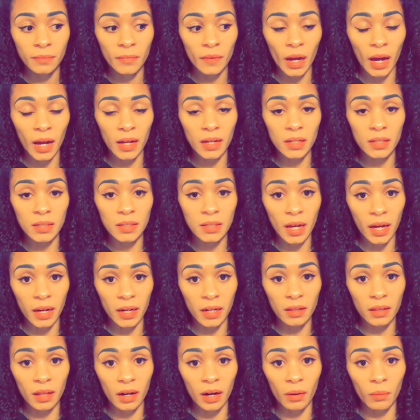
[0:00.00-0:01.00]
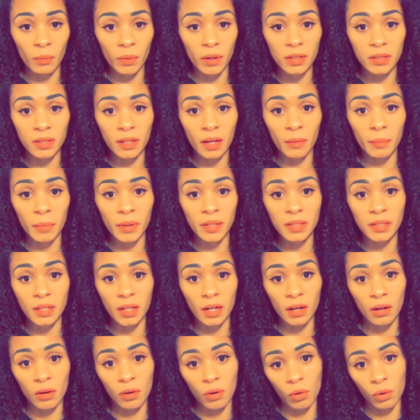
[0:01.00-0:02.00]
I decided that I wanted to have my son
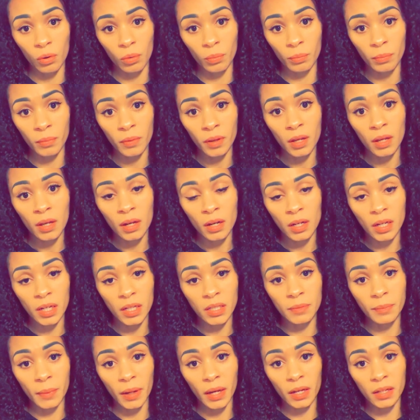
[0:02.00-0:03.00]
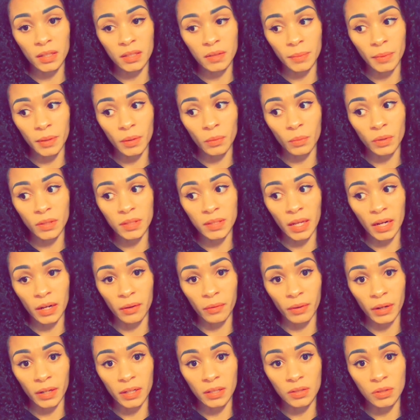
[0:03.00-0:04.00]
at home because my husband was getting
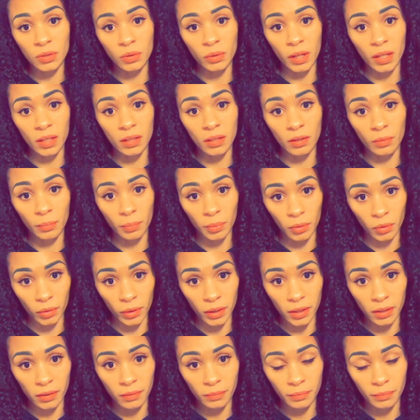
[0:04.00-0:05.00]
ready to get deployed.